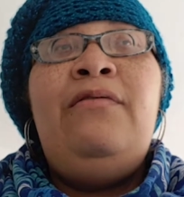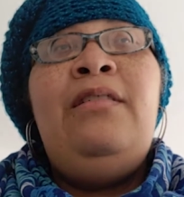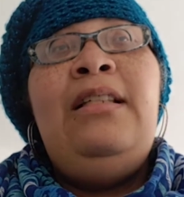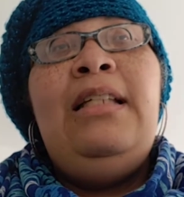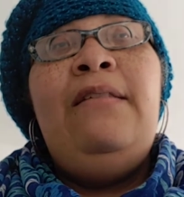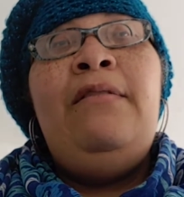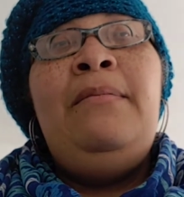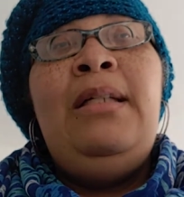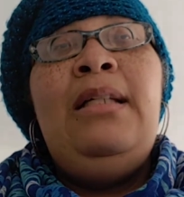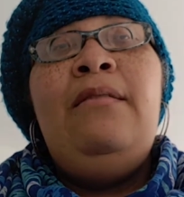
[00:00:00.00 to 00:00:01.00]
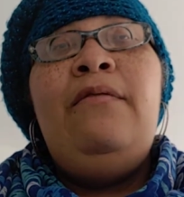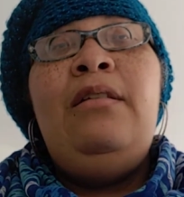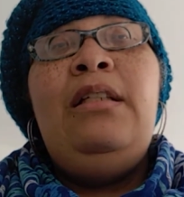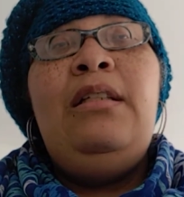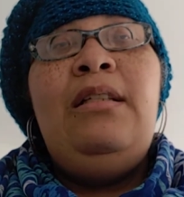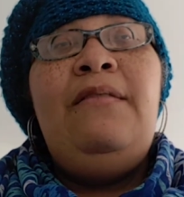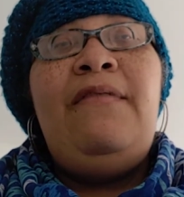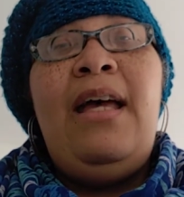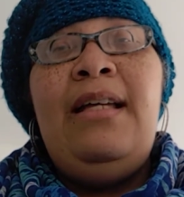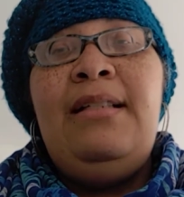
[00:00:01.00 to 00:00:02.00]
really giving me really good
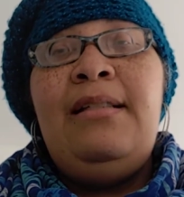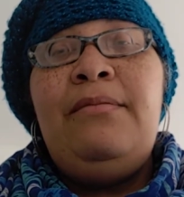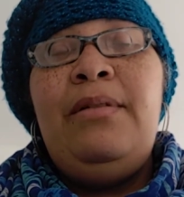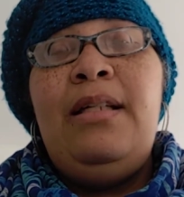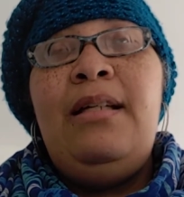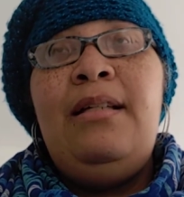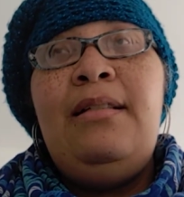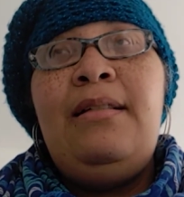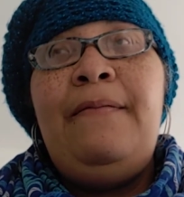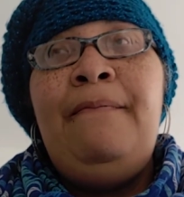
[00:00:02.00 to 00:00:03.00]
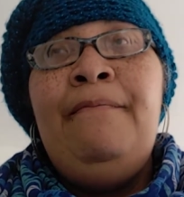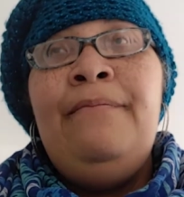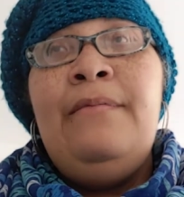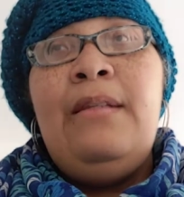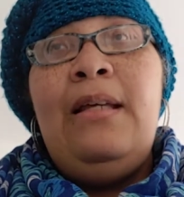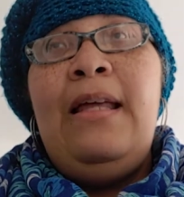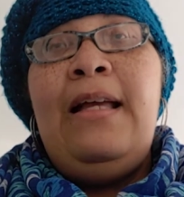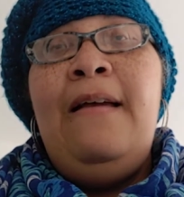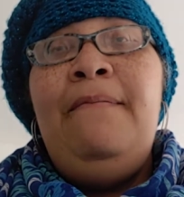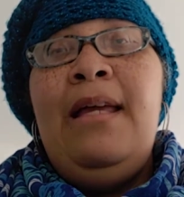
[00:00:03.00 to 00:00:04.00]
advice because, like,
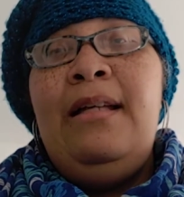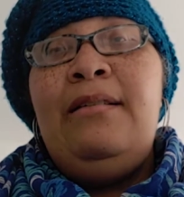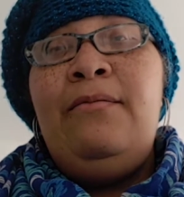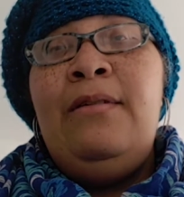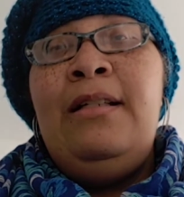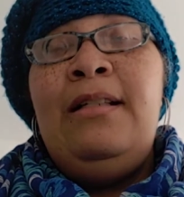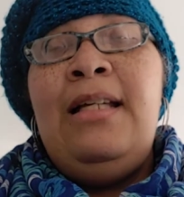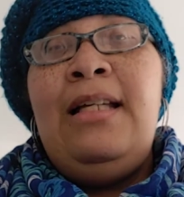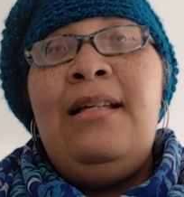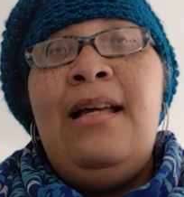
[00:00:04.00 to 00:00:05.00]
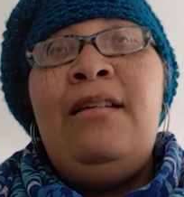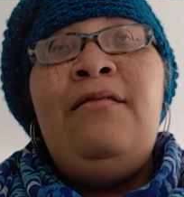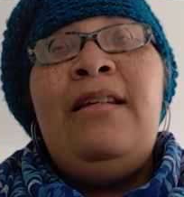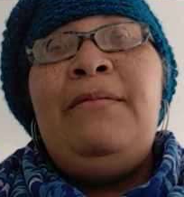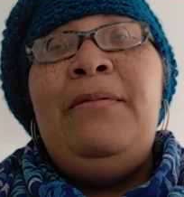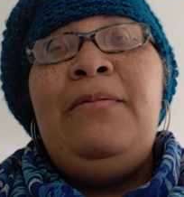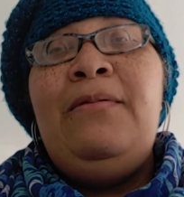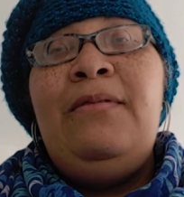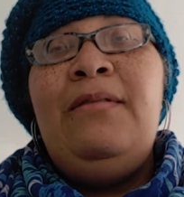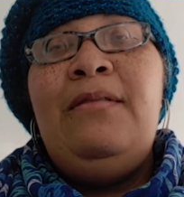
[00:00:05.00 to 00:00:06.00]
I'm not the one, like, I don't like
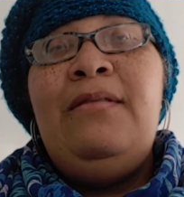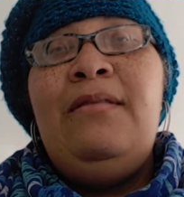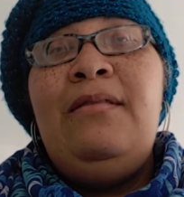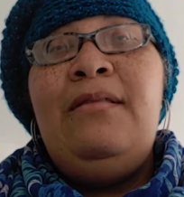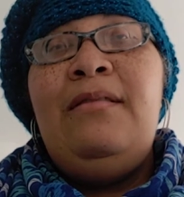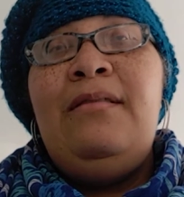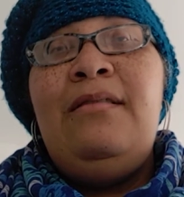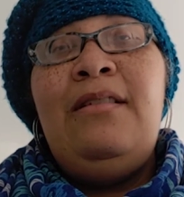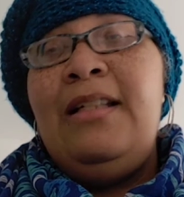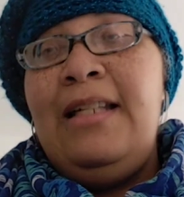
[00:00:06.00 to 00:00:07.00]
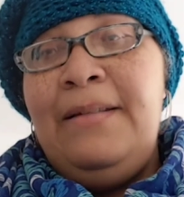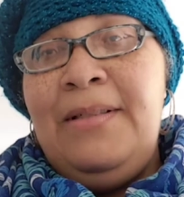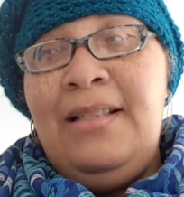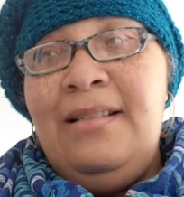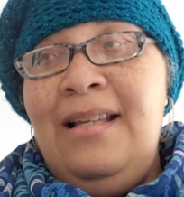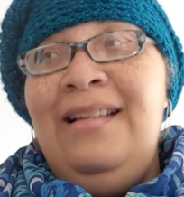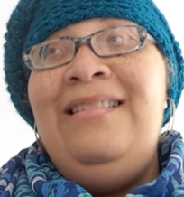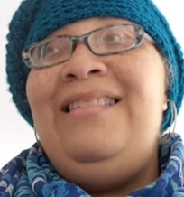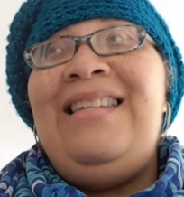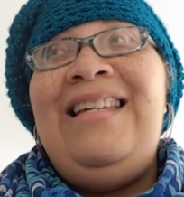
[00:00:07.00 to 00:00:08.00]
people looking at me.
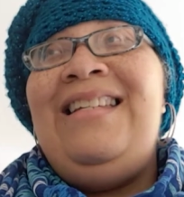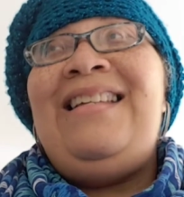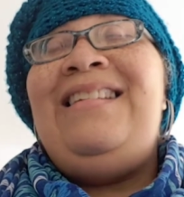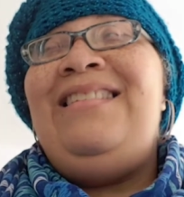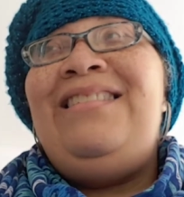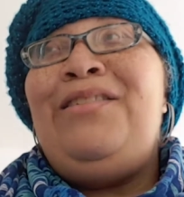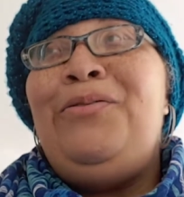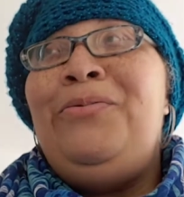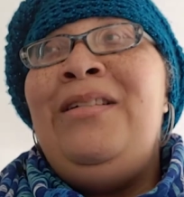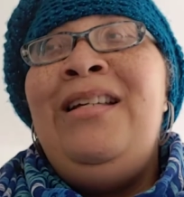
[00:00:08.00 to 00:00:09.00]
Like, I just don't.